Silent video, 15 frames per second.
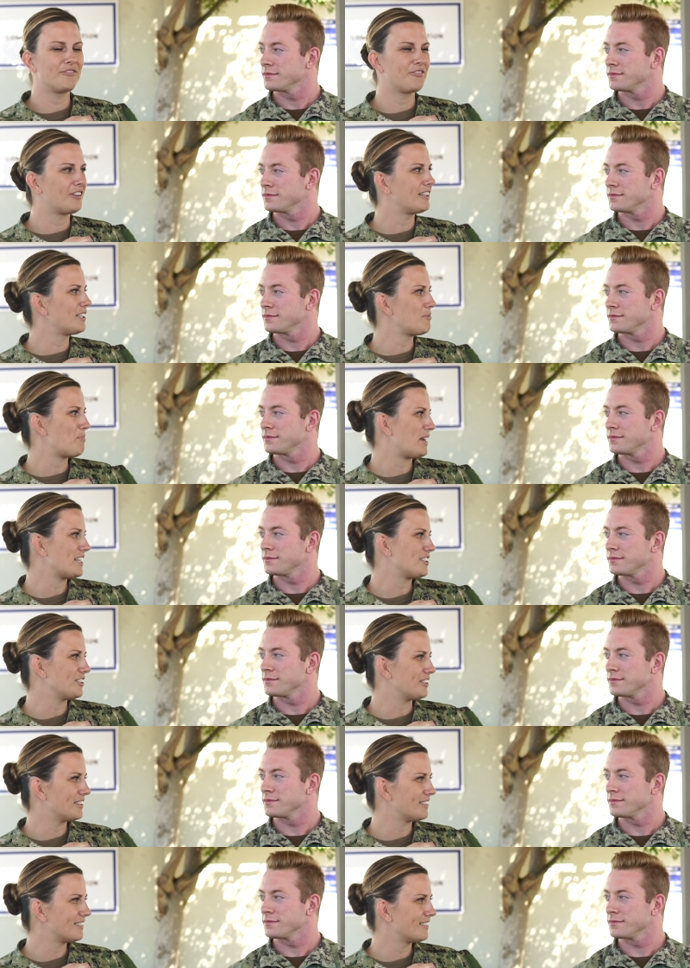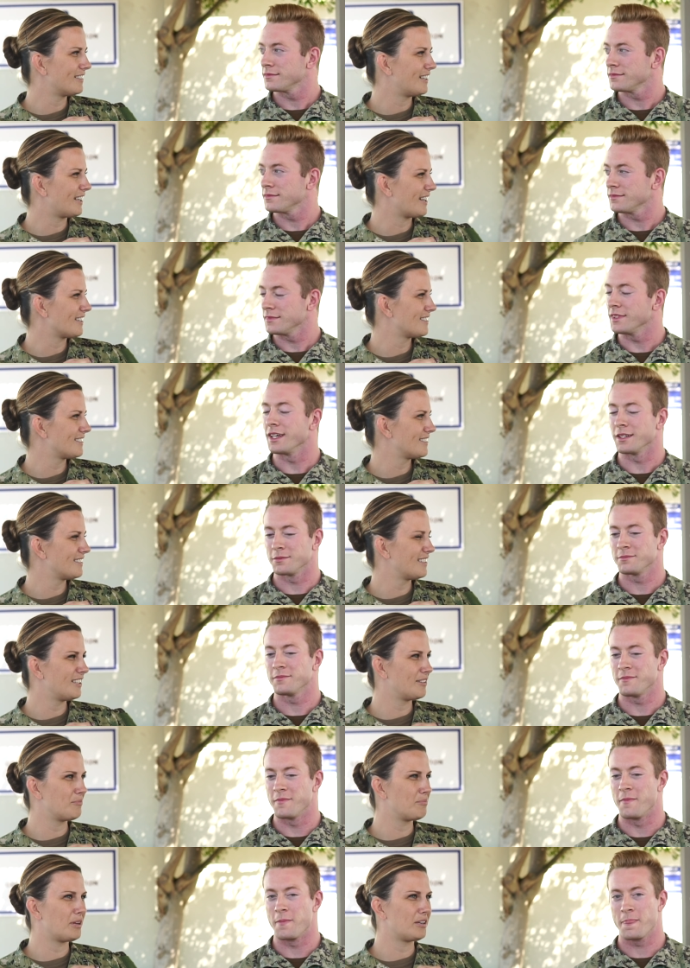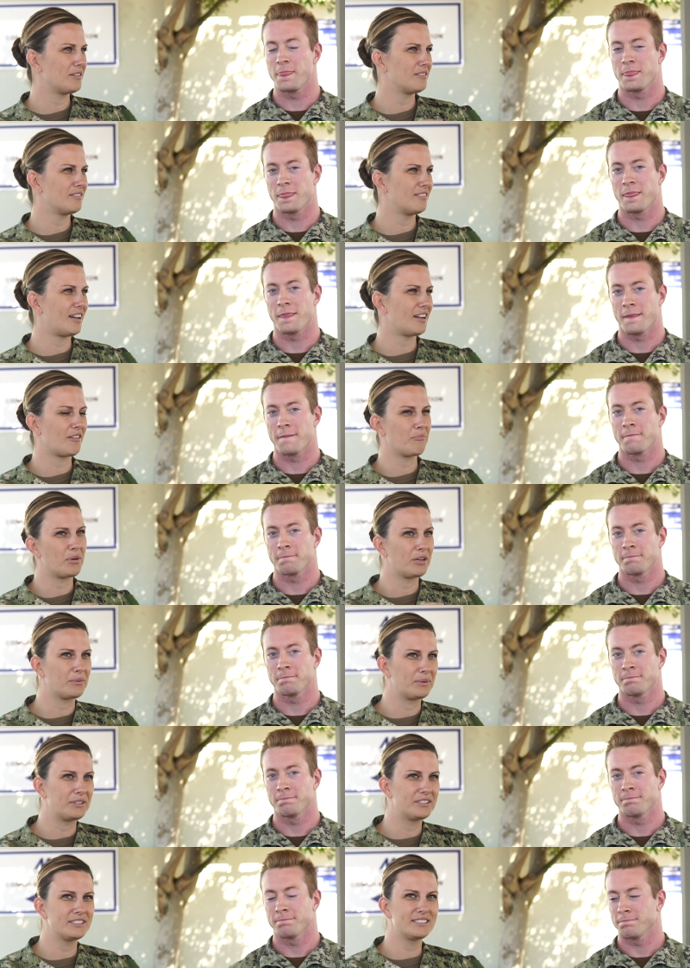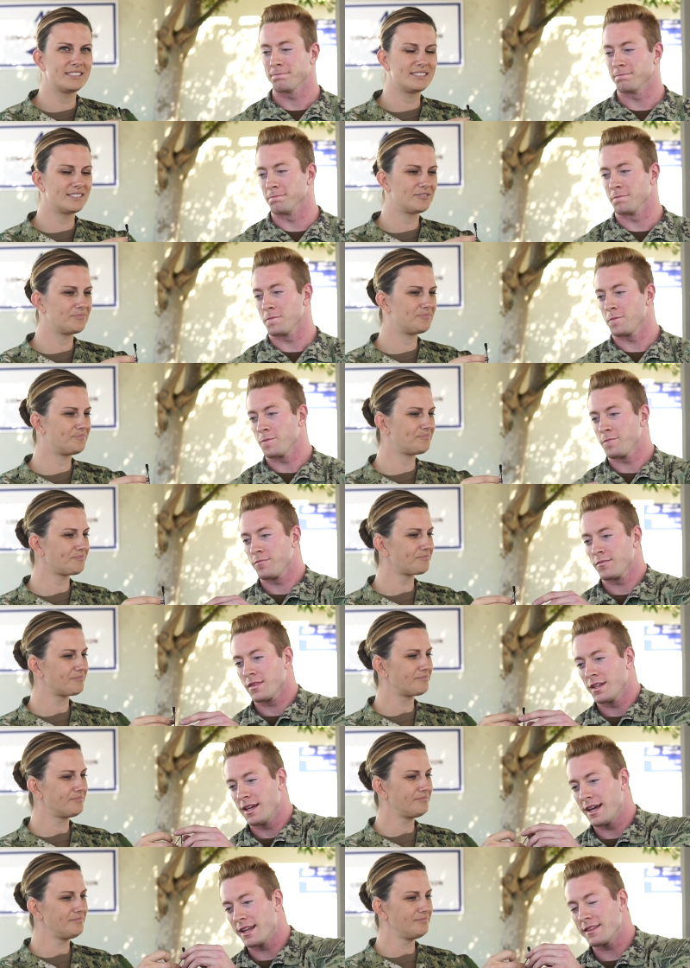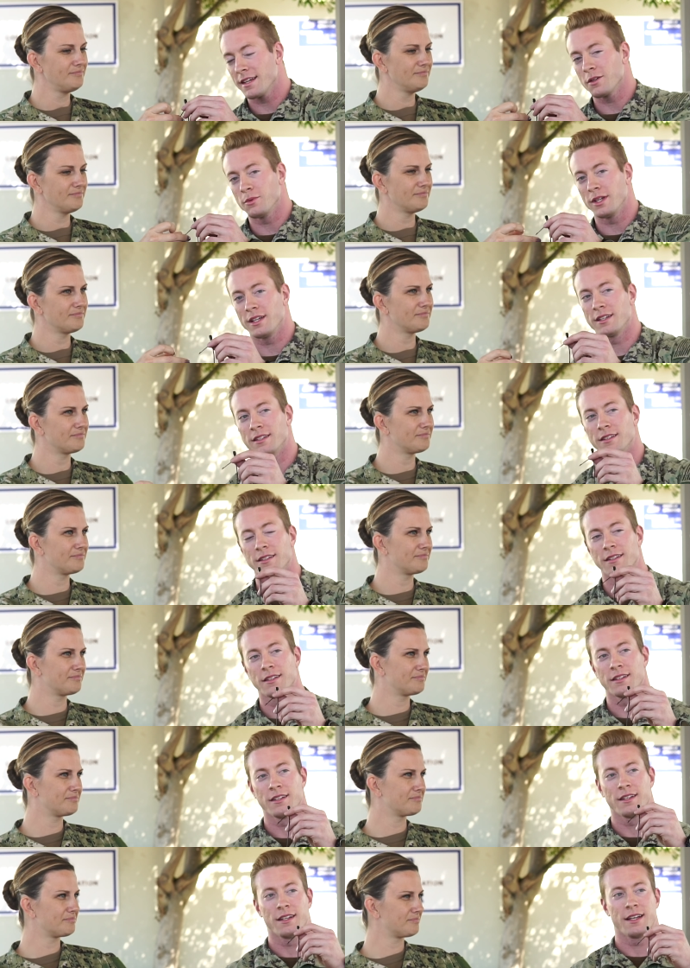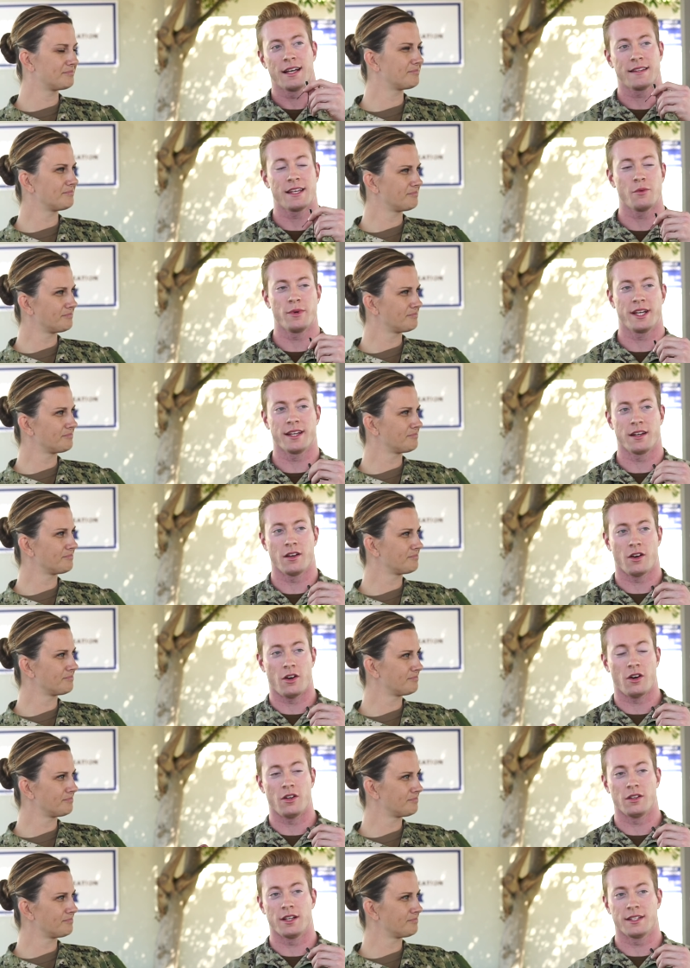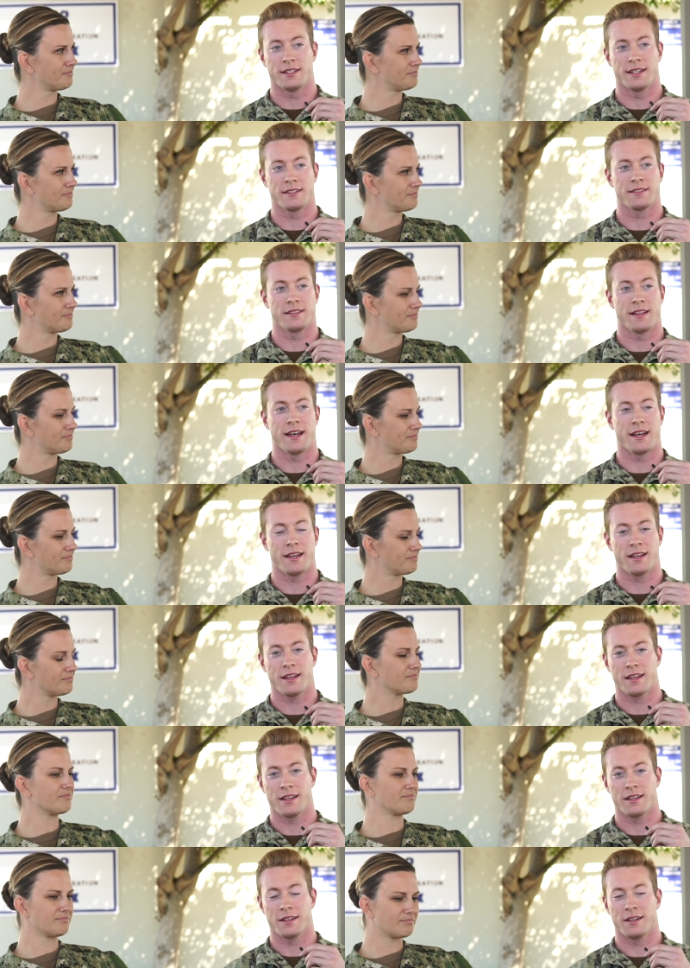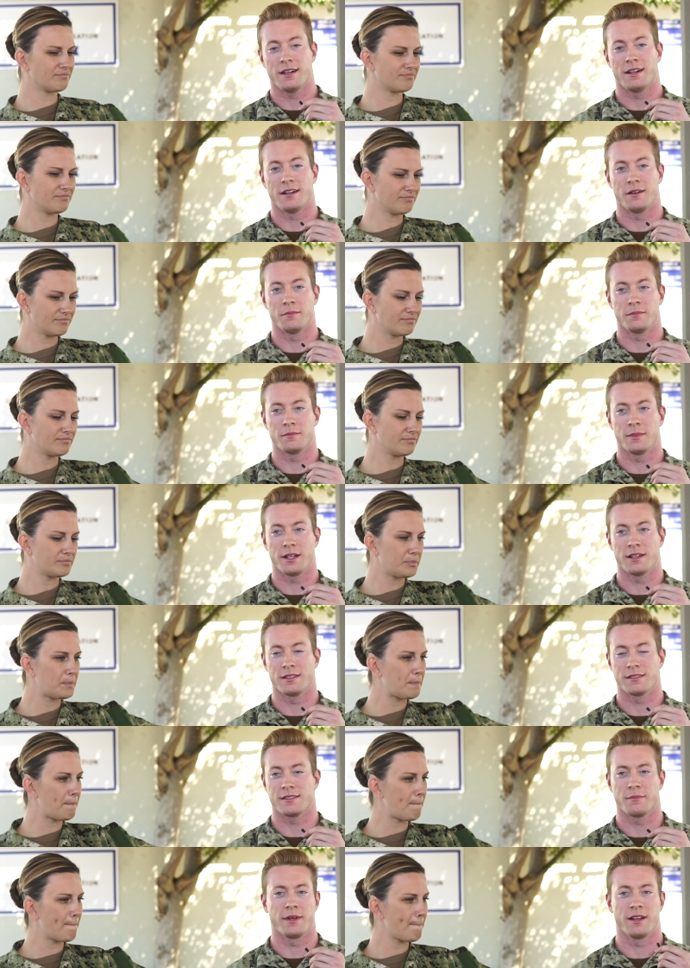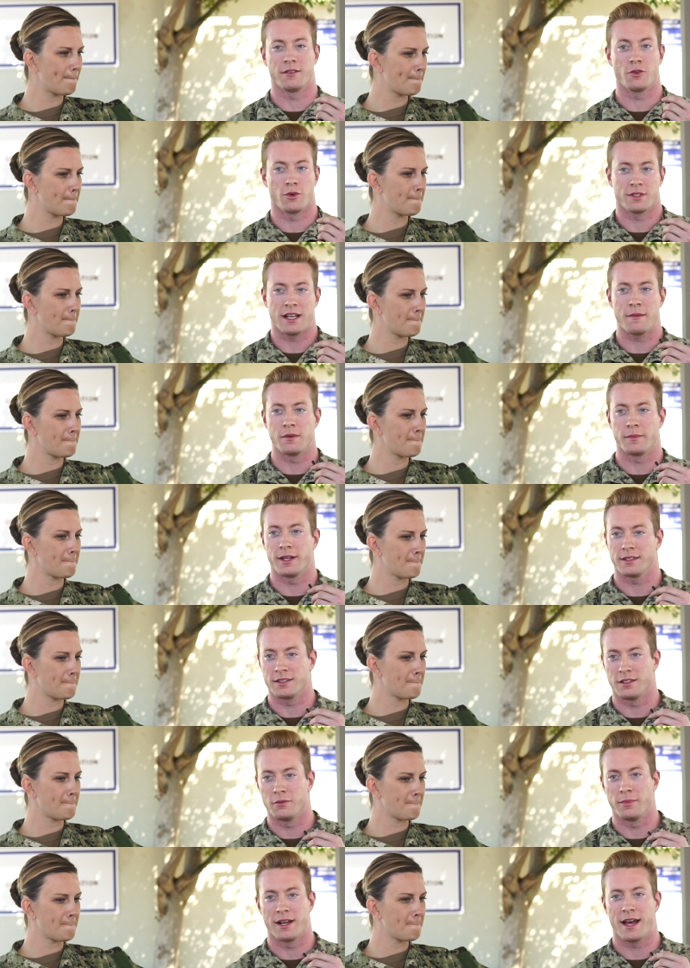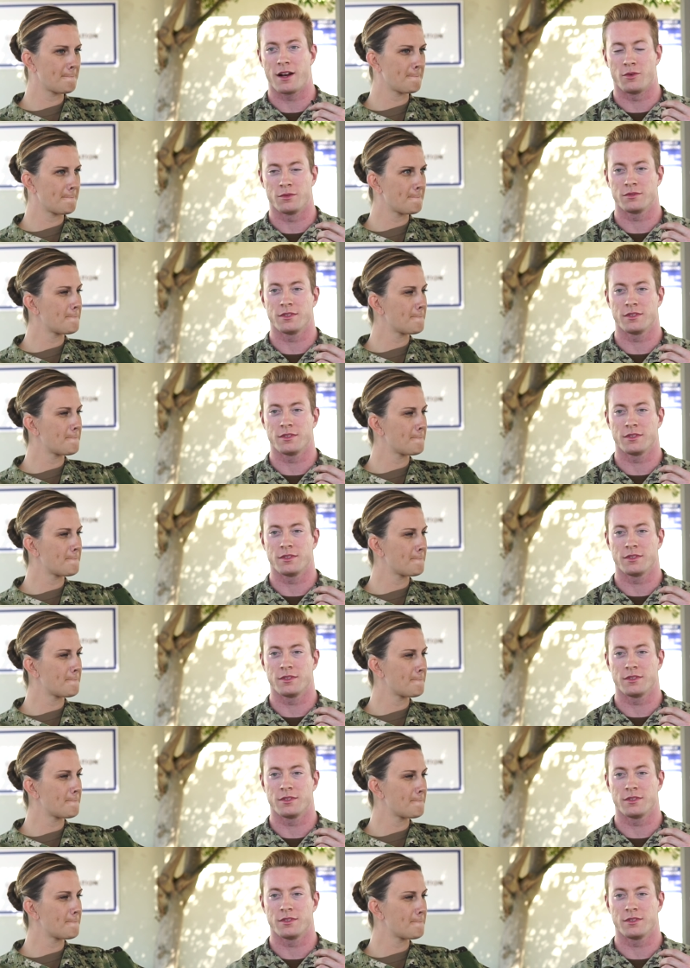Speaker 1: friendly banter, I guess, yeah. and a mm. better lack of better words. Mm.
Speaker 2: And I think we can, I think we can all attest to that, mm-hmm. um, because I mean, of course, I've been picked on, but I don't